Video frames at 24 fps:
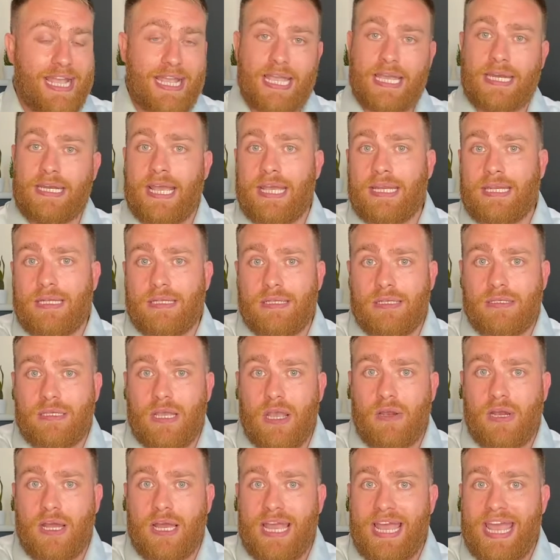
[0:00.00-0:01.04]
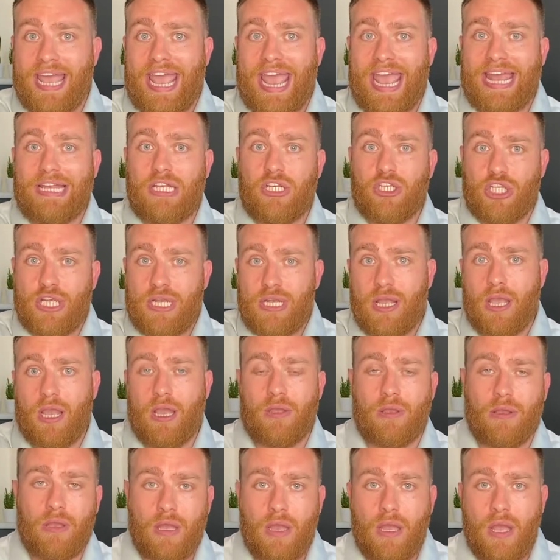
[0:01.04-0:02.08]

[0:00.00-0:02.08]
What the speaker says: Canadian Solar and Jinko,